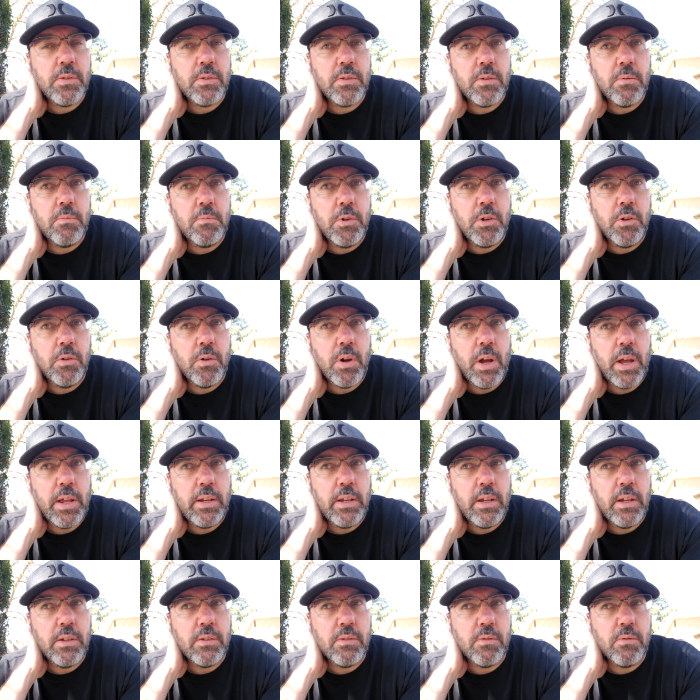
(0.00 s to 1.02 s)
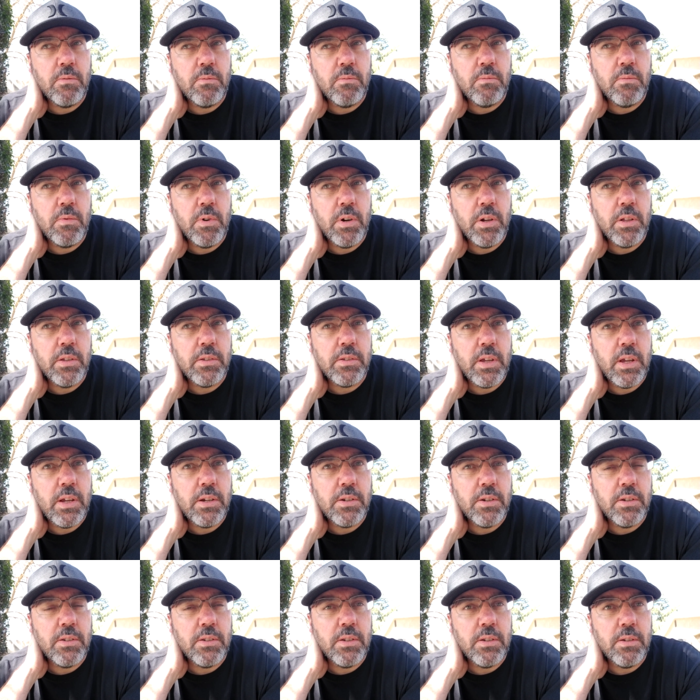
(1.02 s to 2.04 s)
new ideas and
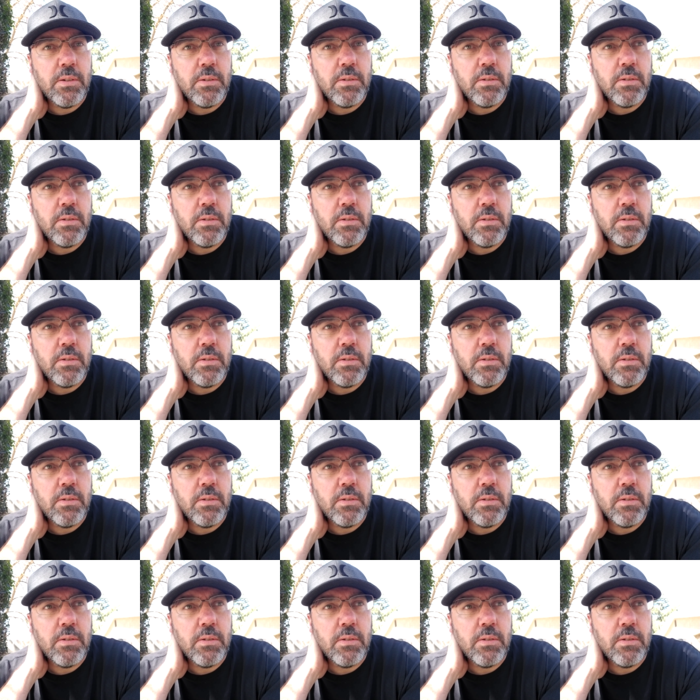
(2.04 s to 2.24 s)
realizations and